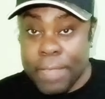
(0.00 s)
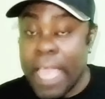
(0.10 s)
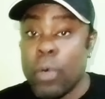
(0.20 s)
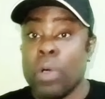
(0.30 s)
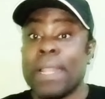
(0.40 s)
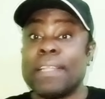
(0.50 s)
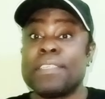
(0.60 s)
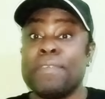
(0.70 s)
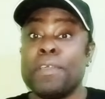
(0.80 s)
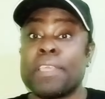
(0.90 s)
I hope that
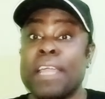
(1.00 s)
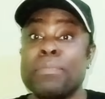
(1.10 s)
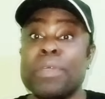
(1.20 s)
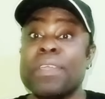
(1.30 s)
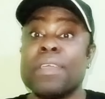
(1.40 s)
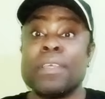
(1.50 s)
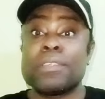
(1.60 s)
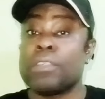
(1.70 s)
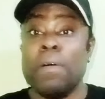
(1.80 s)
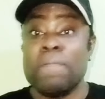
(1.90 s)
this video can bring
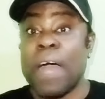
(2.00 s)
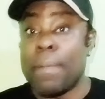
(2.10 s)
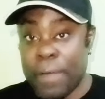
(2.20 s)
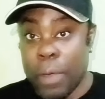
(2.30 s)
some form of